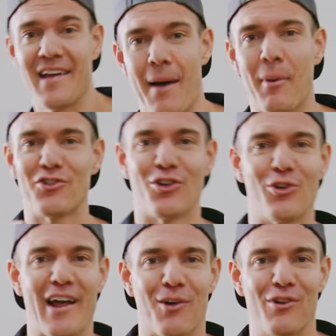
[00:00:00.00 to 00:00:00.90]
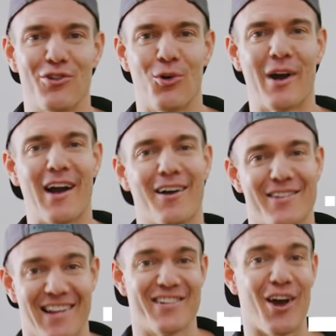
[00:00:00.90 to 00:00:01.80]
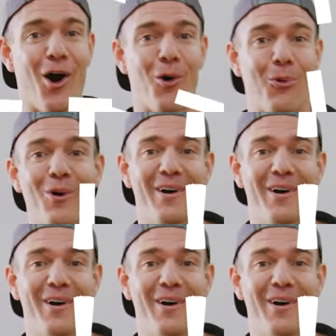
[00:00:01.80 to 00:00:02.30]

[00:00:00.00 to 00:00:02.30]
I might show you that original warehouse. Let's go.